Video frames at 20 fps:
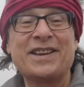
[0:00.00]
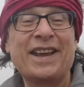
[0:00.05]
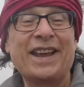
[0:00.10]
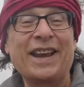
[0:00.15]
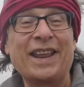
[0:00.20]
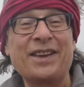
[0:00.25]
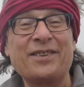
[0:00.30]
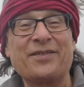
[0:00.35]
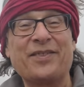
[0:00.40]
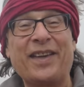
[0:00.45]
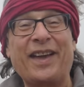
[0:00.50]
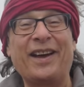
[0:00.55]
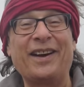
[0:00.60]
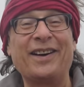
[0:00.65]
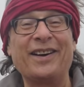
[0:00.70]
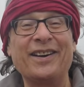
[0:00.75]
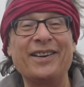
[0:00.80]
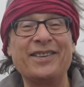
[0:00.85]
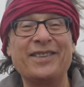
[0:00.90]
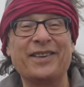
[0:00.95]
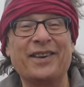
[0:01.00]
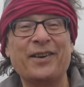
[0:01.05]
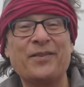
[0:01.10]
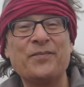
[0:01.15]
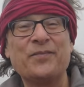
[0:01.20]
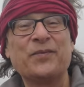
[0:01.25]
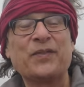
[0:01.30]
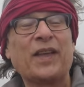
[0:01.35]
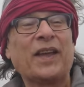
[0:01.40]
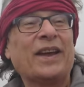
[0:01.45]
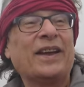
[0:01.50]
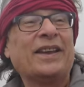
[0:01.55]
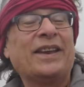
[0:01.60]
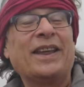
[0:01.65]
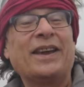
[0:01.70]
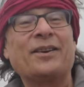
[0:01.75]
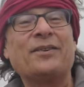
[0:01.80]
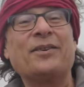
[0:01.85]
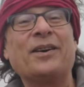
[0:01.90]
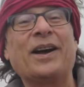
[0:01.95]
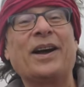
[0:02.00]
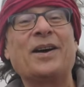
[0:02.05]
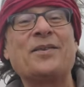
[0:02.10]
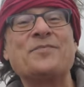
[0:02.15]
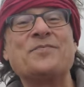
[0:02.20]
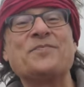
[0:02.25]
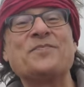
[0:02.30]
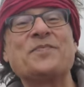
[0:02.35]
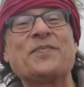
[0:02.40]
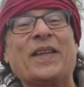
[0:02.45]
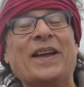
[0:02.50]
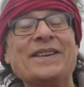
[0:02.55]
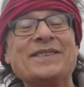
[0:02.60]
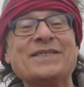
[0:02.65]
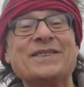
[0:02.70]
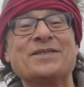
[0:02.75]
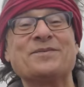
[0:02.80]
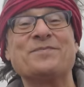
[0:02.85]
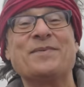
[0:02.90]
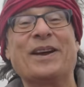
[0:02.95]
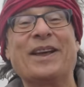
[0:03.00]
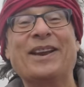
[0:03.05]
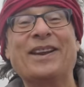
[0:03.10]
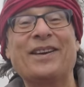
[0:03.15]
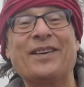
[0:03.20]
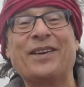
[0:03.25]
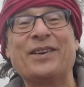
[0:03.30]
see any of that either. Now, um, that doesn't matter.